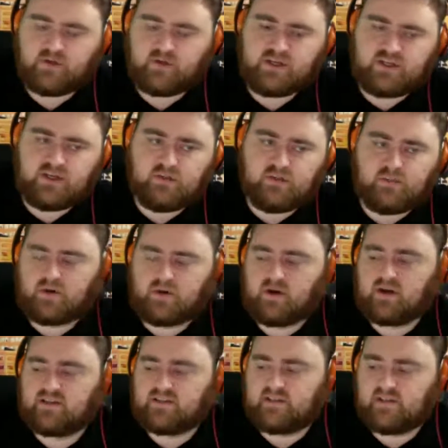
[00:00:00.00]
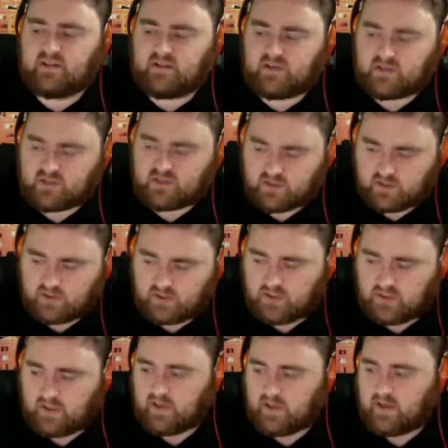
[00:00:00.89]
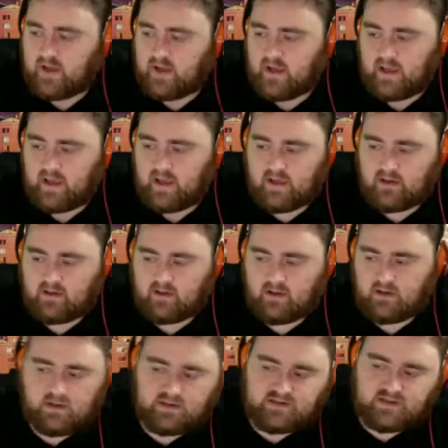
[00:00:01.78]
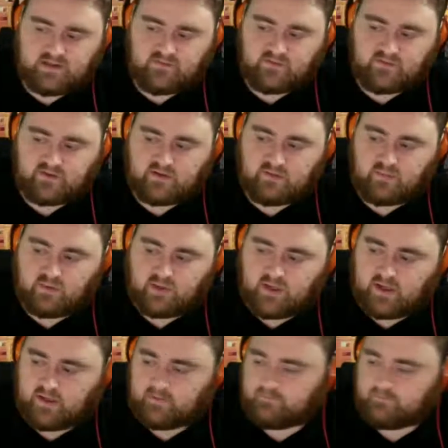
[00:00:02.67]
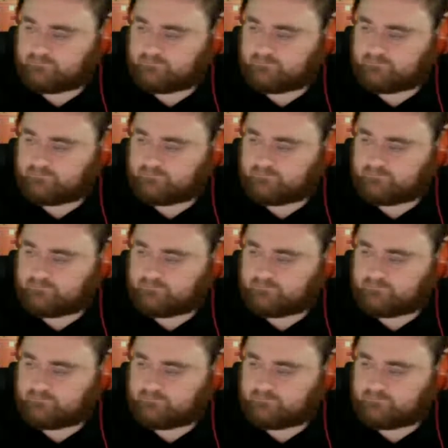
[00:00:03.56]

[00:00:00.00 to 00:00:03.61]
cheap across the industry, and he's definitely in play.